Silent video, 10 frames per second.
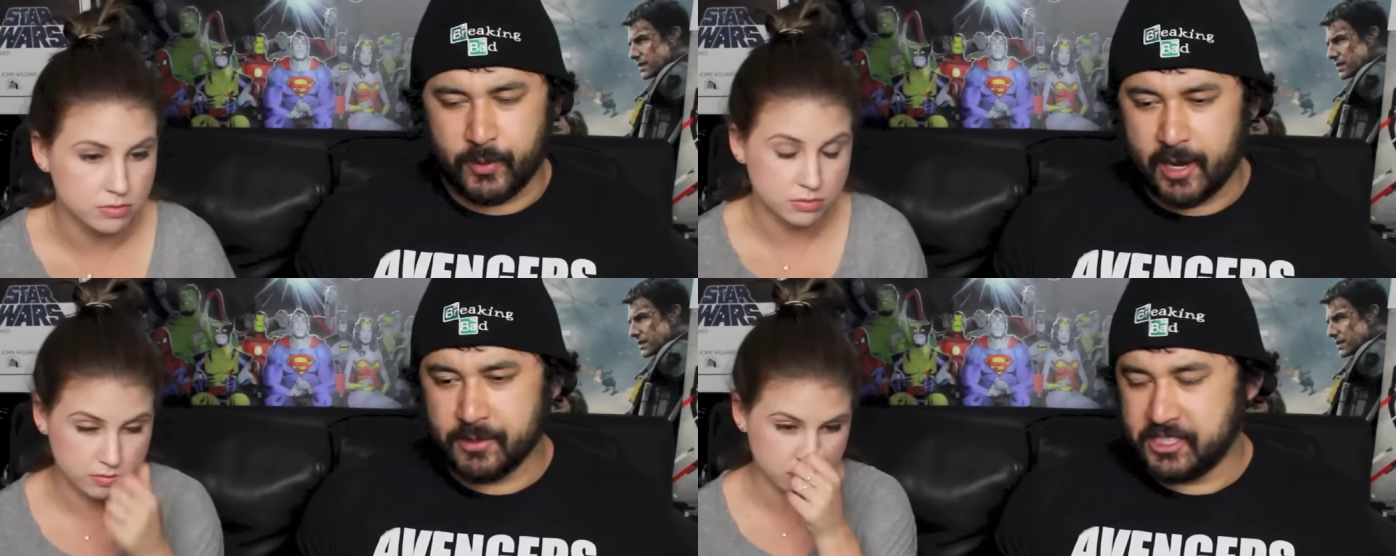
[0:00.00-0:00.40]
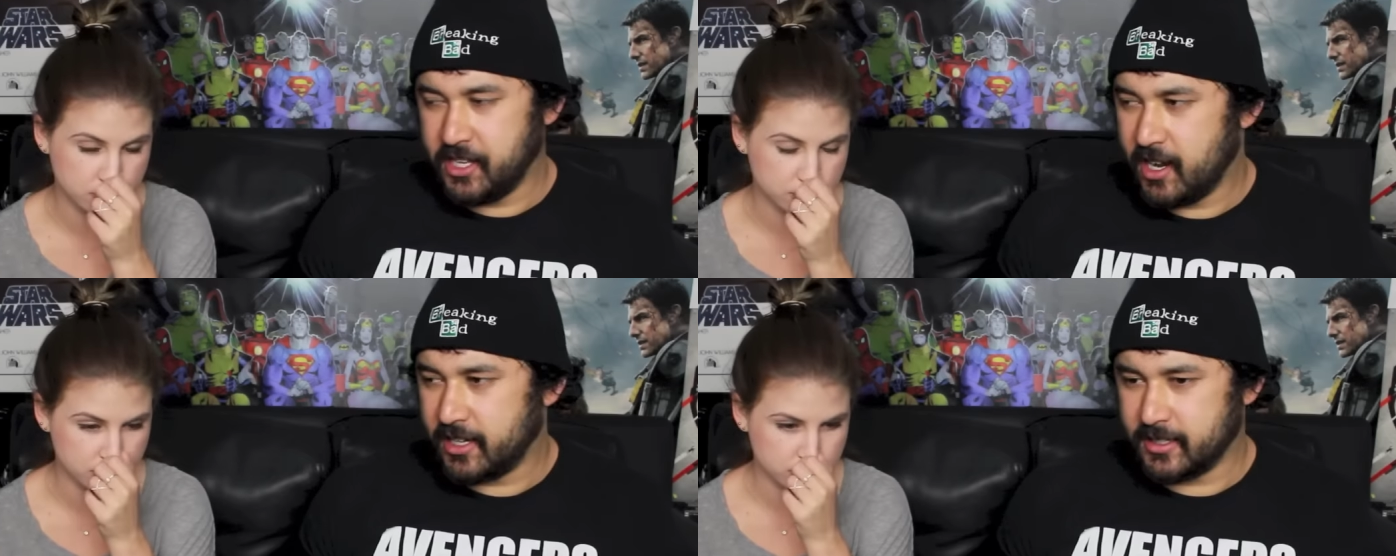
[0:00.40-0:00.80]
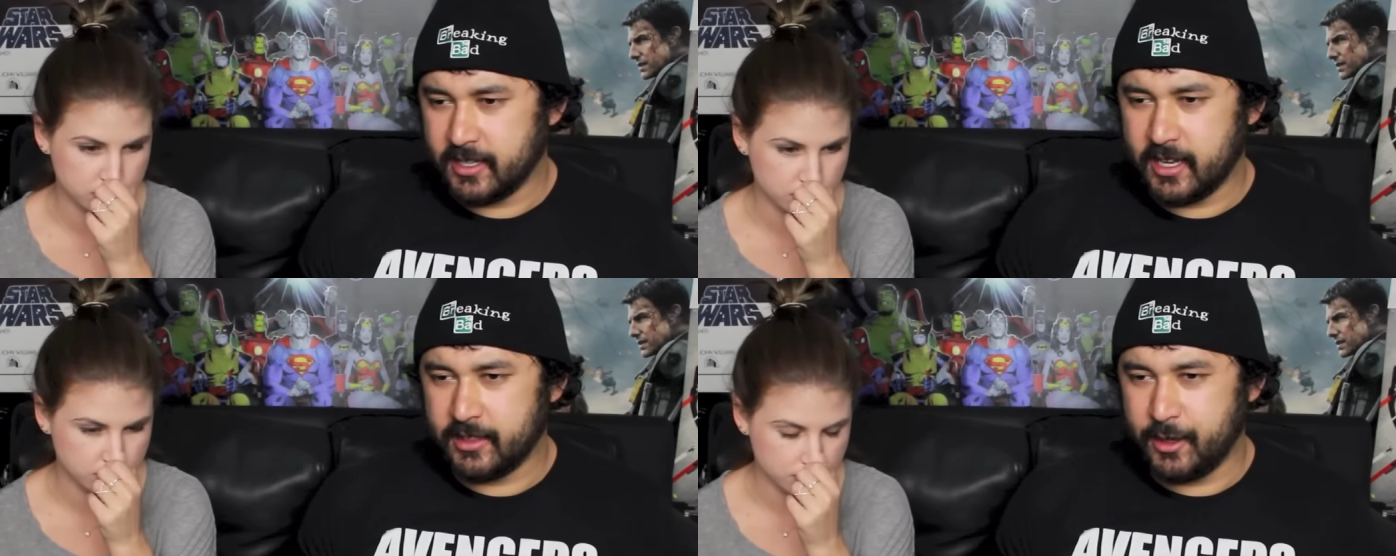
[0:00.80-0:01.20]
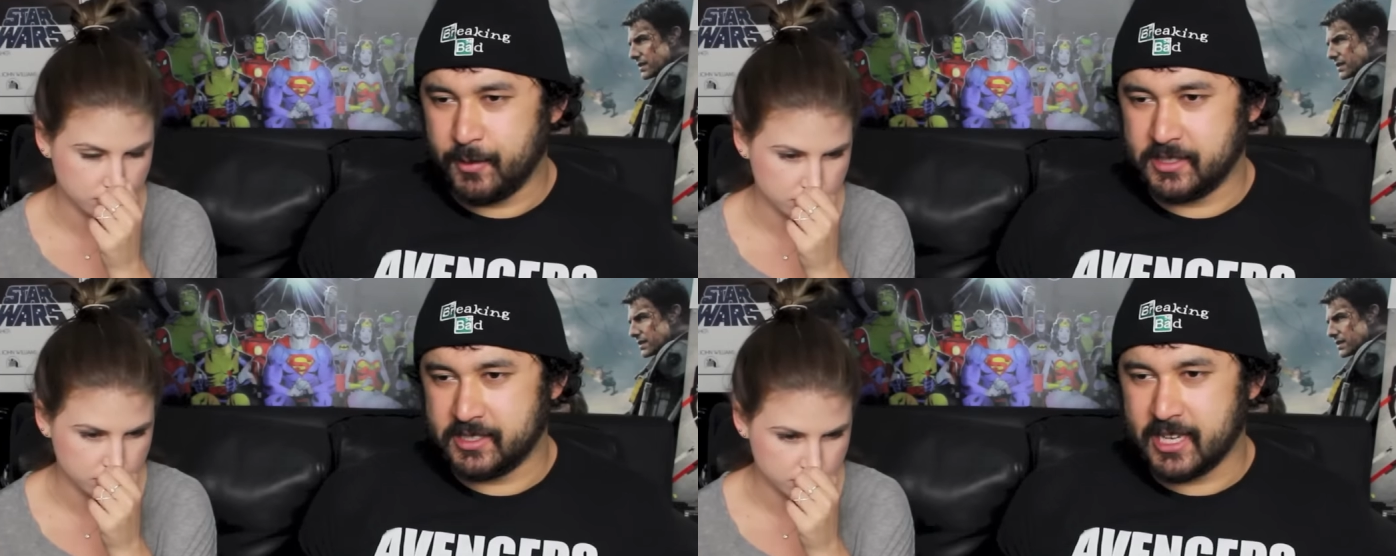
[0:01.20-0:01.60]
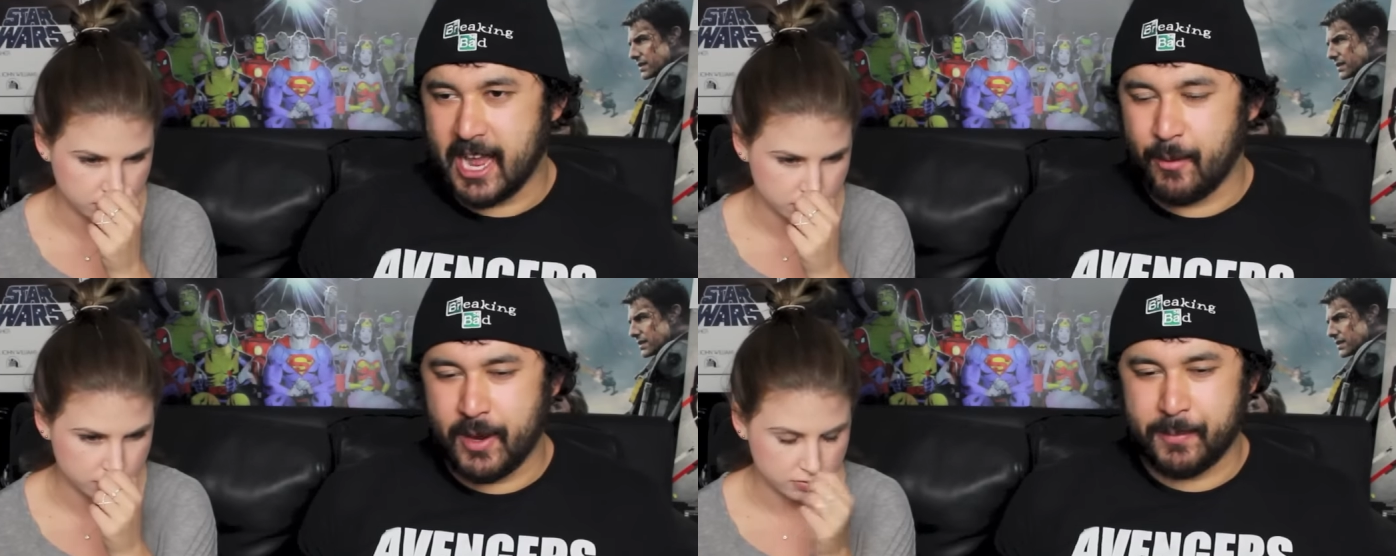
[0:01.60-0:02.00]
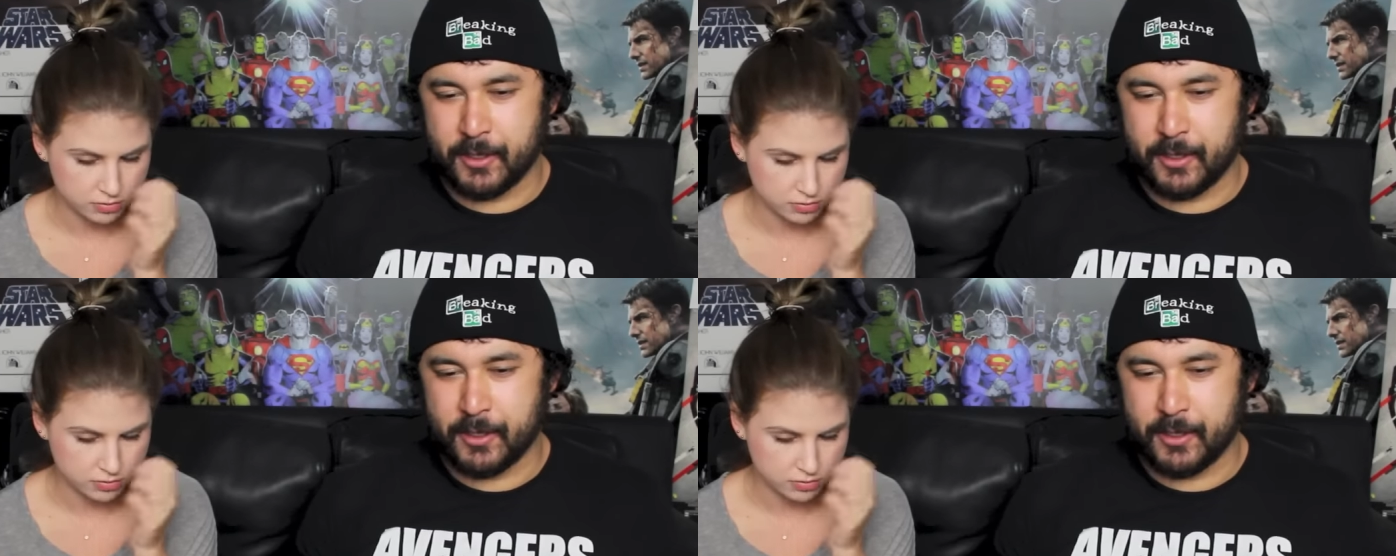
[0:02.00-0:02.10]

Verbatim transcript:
Speaker 1: When I was young, there was this highway